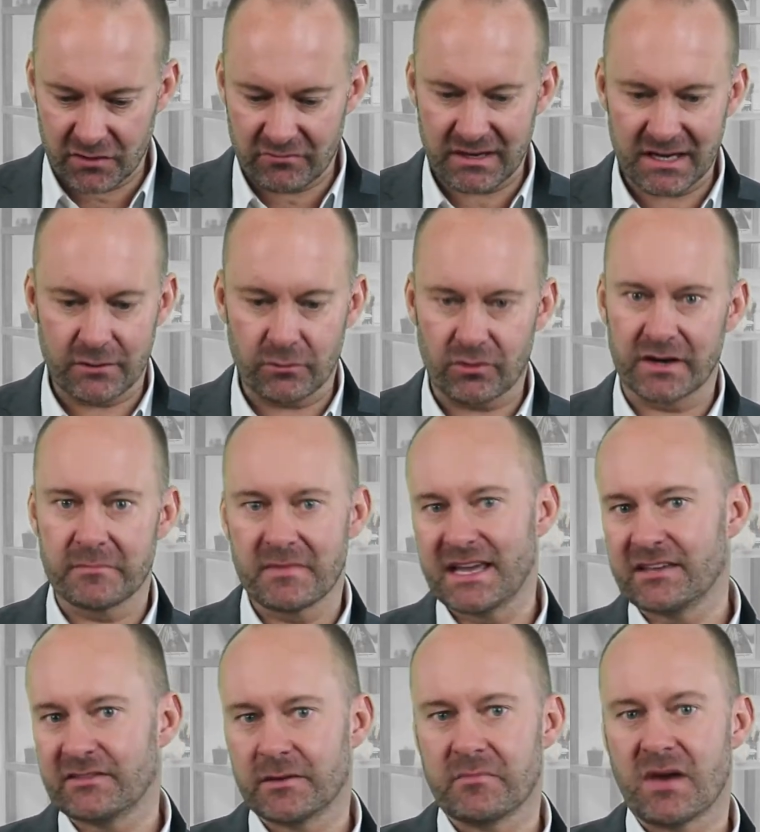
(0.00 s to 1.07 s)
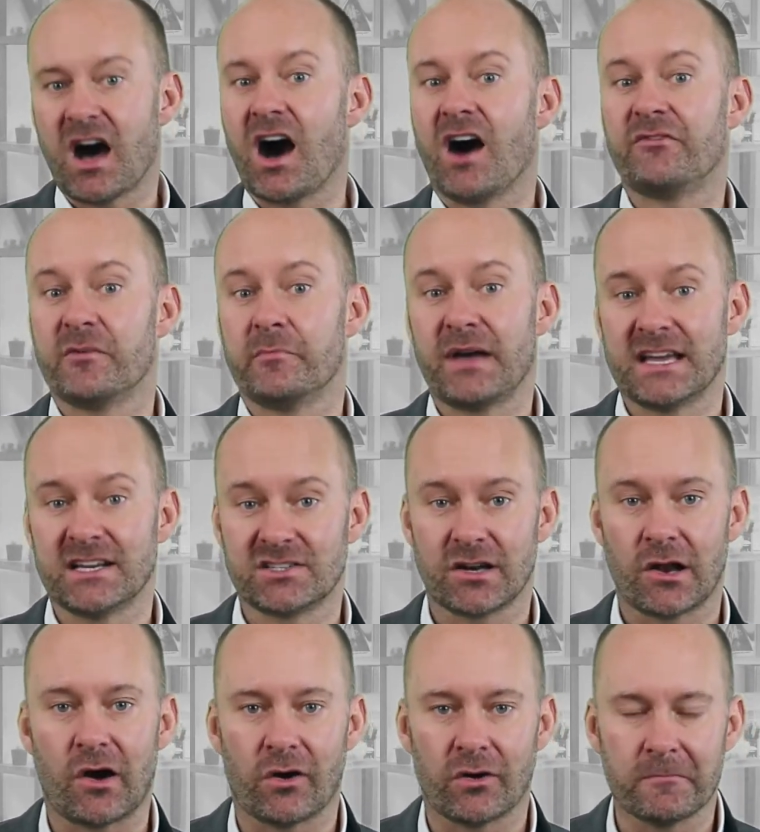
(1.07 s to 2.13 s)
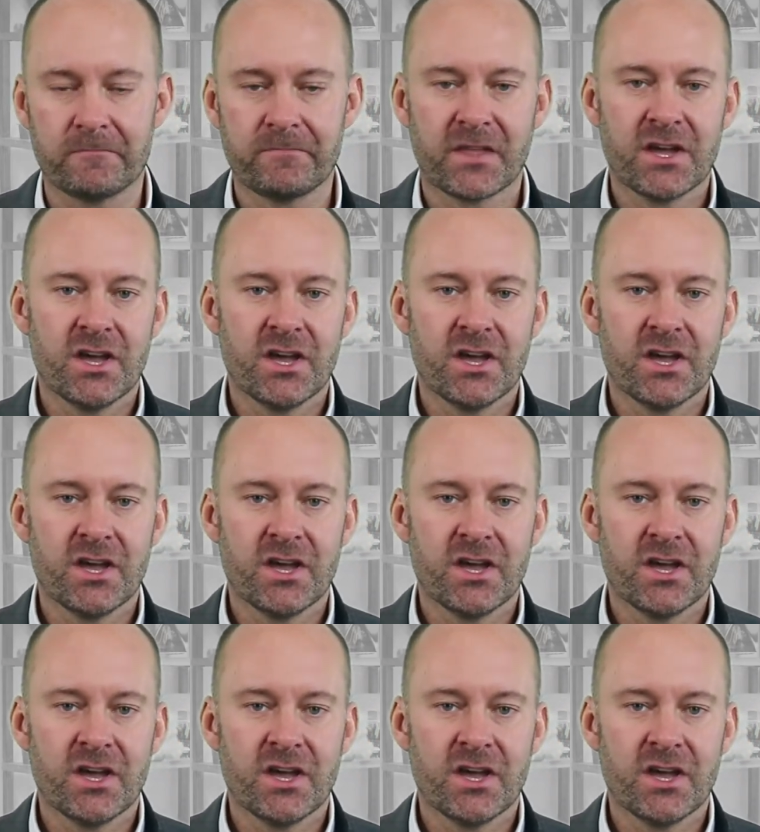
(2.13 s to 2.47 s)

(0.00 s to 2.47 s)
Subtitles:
really want to make them half a page long.